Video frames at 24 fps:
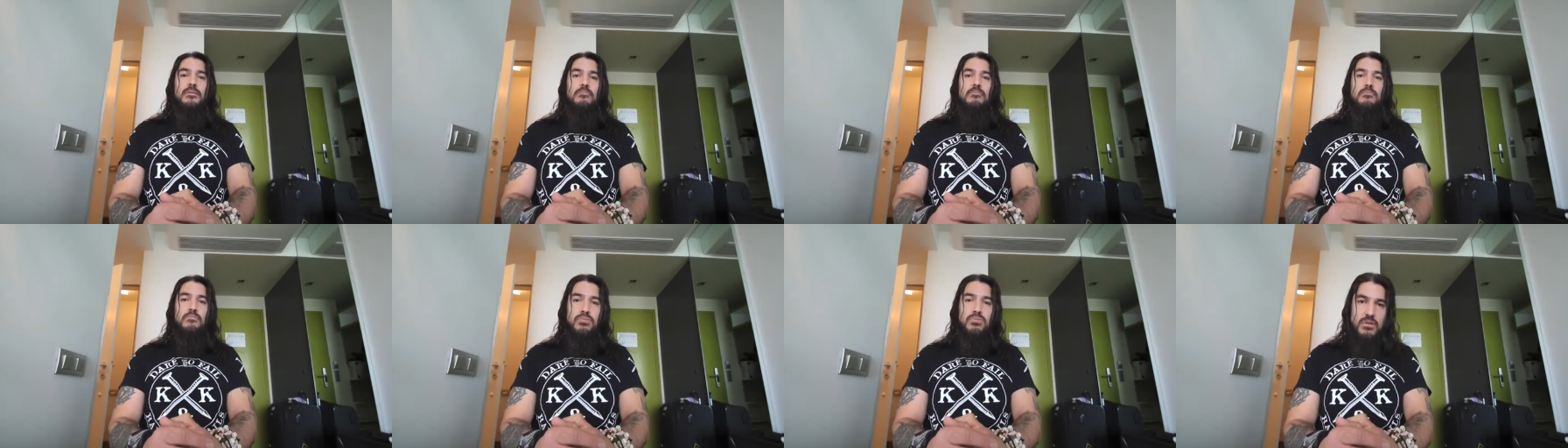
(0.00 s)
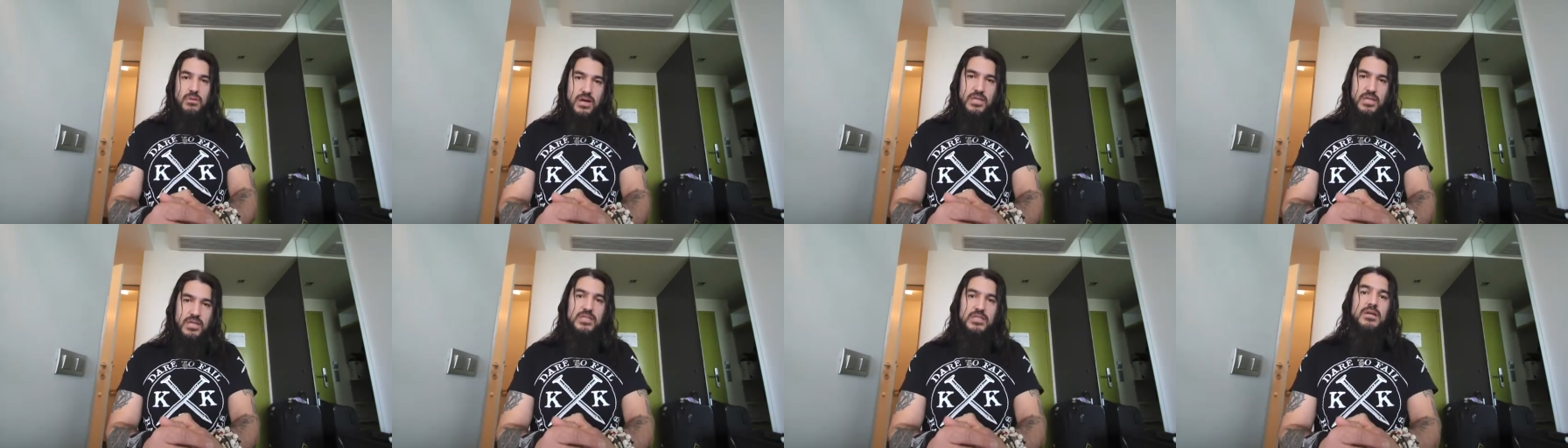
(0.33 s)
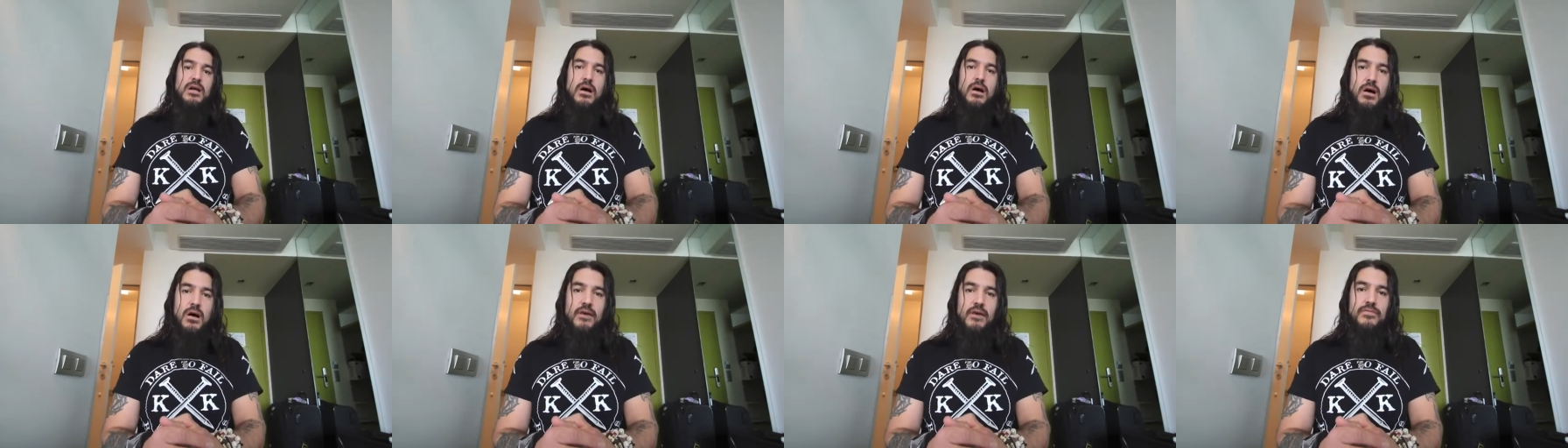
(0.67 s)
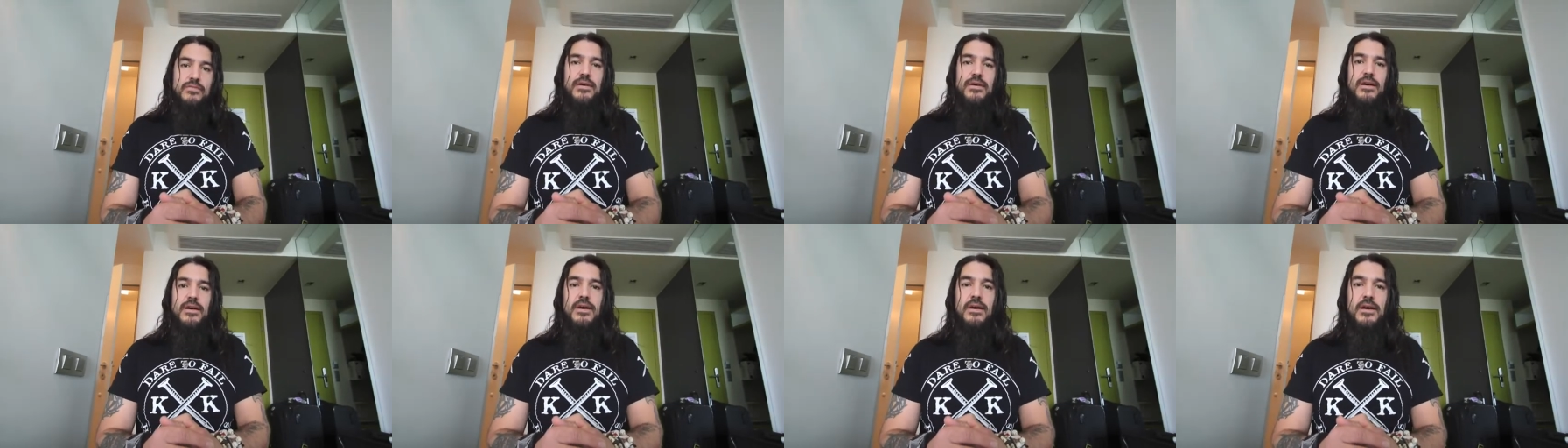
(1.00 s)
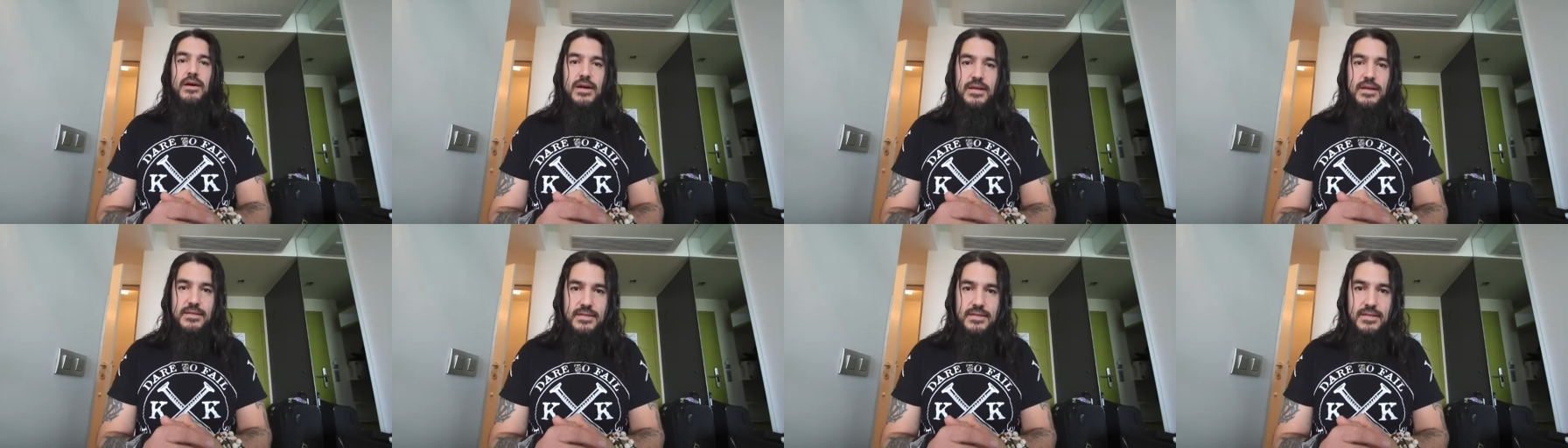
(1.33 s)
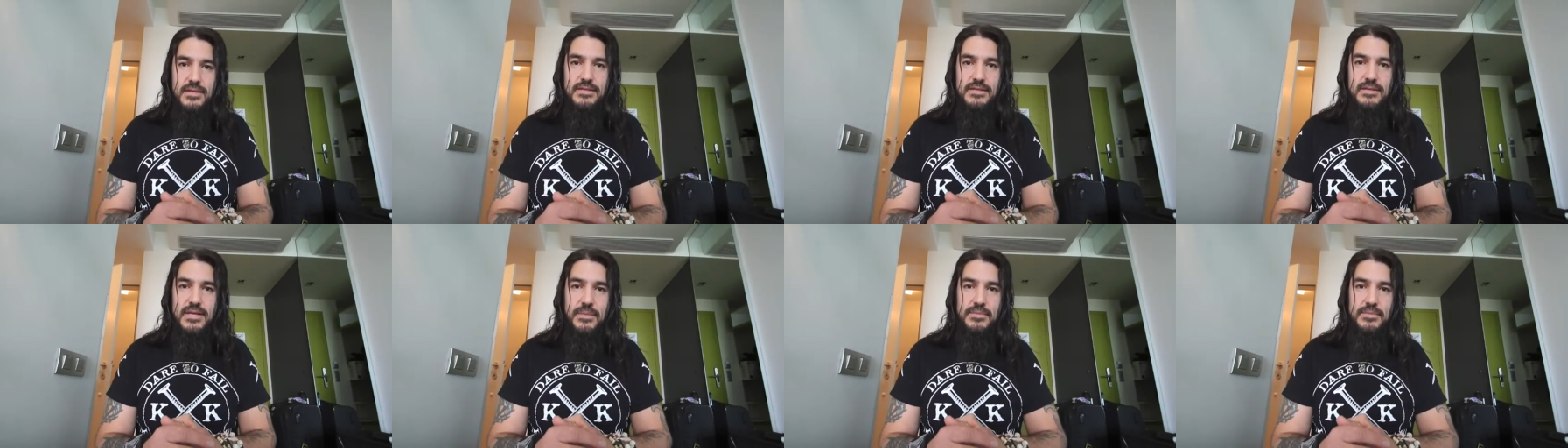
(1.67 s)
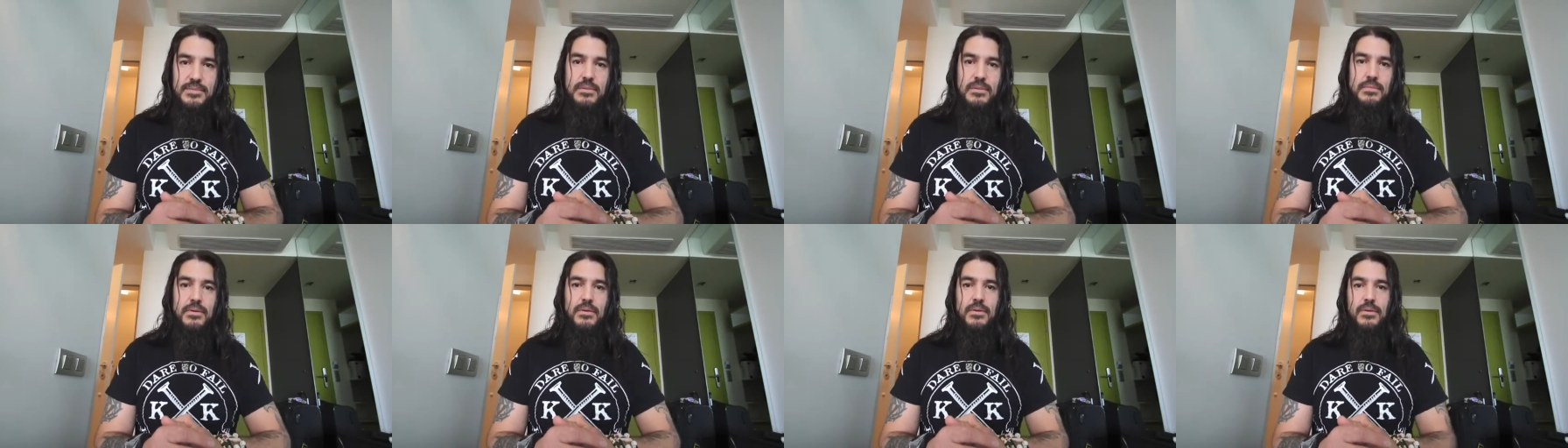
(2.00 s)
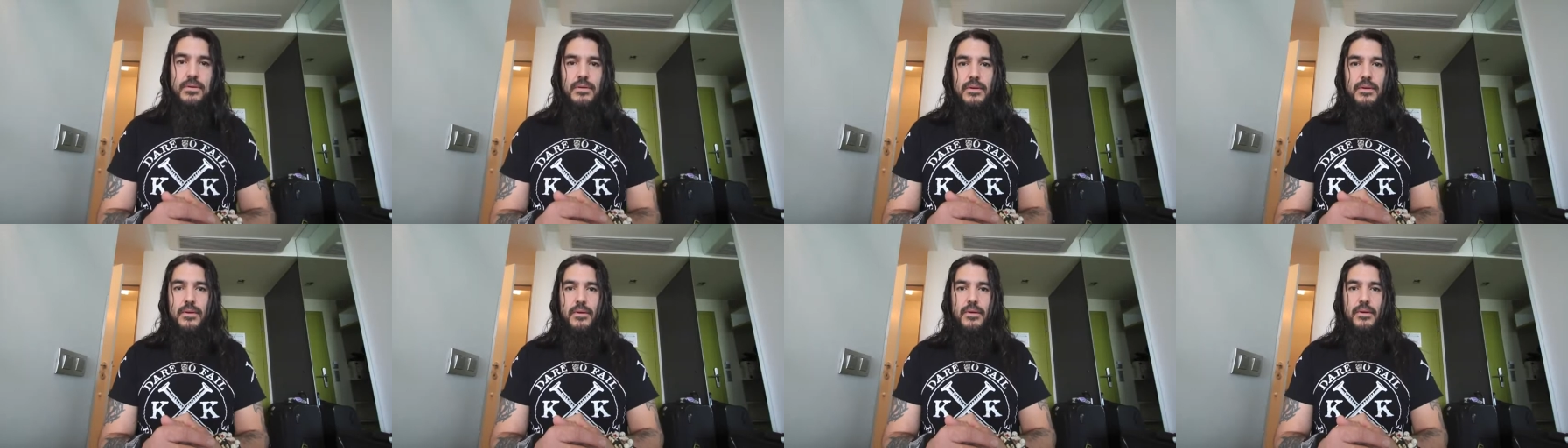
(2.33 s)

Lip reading: Brushed off as acceptable.